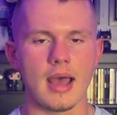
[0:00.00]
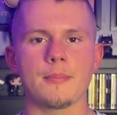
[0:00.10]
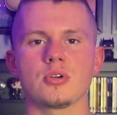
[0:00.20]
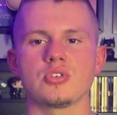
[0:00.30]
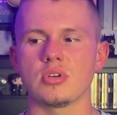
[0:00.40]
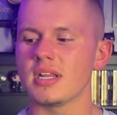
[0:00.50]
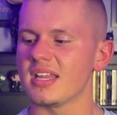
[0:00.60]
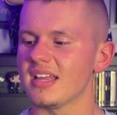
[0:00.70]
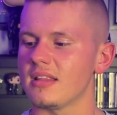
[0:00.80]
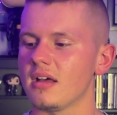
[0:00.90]
opportunity to
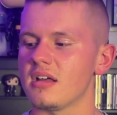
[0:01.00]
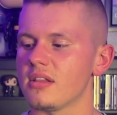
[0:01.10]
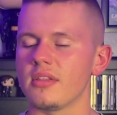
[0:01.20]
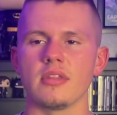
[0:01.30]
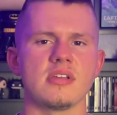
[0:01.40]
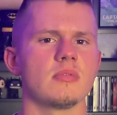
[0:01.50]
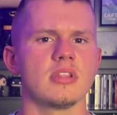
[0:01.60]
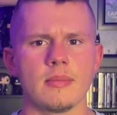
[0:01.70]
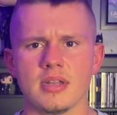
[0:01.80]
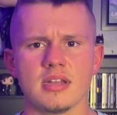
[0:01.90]
get a
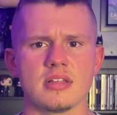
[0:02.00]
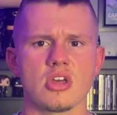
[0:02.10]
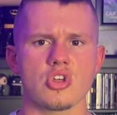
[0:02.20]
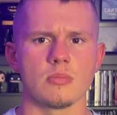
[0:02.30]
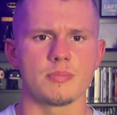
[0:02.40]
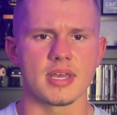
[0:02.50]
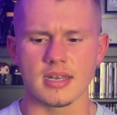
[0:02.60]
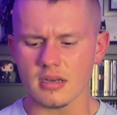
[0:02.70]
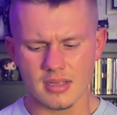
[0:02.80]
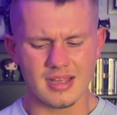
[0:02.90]
limited edition
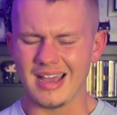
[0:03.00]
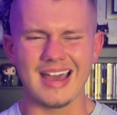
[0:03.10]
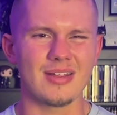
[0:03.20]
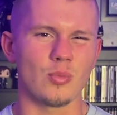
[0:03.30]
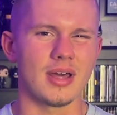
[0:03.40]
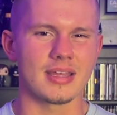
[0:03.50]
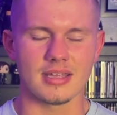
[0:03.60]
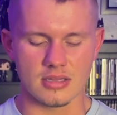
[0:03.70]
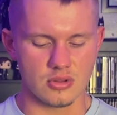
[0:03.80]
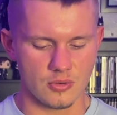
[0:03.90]
pin. I didn't want to
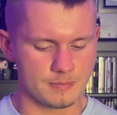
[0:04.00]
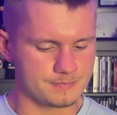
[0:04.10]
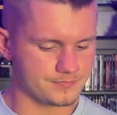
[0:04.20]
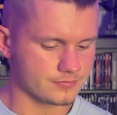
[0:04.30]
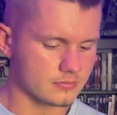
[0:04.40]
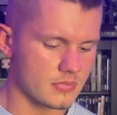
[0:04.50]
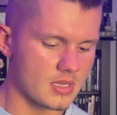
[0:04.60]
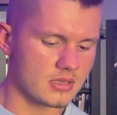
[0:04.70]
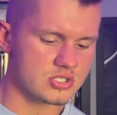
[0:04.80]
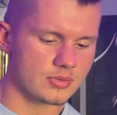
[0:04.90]
get it though.
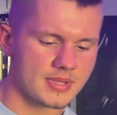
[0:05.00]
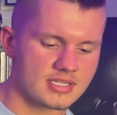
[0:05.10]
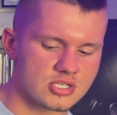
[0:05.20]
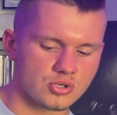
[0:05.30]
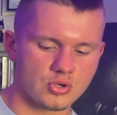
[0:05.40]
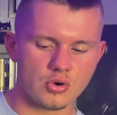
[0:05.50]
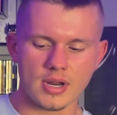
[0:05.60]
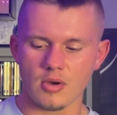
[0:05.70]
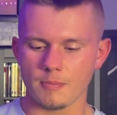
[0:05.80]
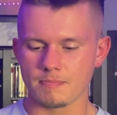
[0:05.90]
Insert that digital code
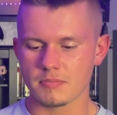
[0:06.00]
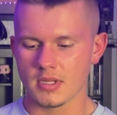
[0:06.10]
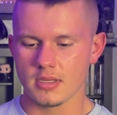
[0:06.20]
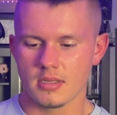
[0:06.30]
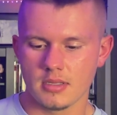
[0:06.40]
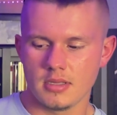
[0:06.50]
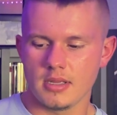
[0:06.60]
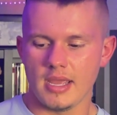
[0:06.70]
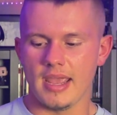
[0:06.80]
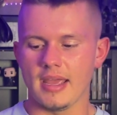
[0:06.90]
out.
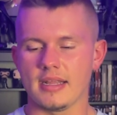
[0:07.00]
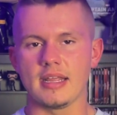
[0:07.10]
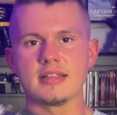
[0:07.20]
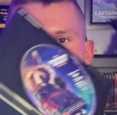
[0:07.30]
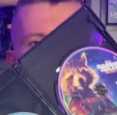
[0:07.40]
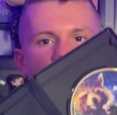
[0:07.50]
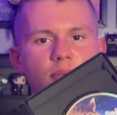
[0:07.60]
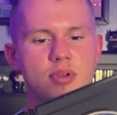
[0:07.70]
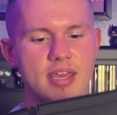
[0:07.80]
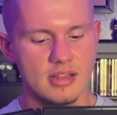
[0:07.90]
And inside
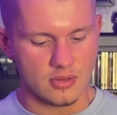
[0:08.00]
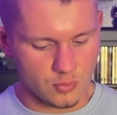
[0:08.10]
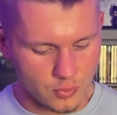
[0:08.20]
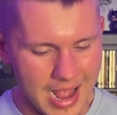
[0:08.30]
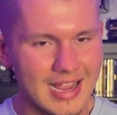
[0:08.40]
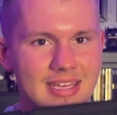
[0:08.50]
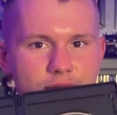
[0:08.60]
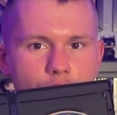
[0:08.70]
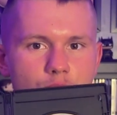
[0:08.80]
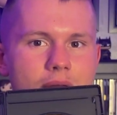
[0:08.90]
we get
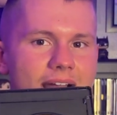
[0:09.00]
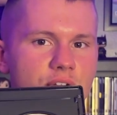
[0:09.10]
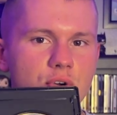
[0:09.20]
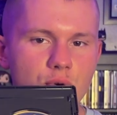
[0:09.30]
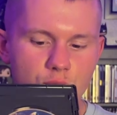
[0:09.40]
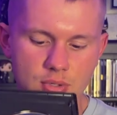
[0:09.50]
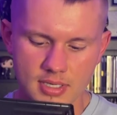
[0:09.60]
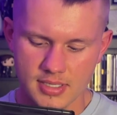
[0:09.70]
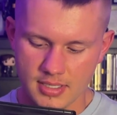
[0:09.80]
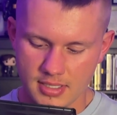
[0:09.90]
Rocket Raccoon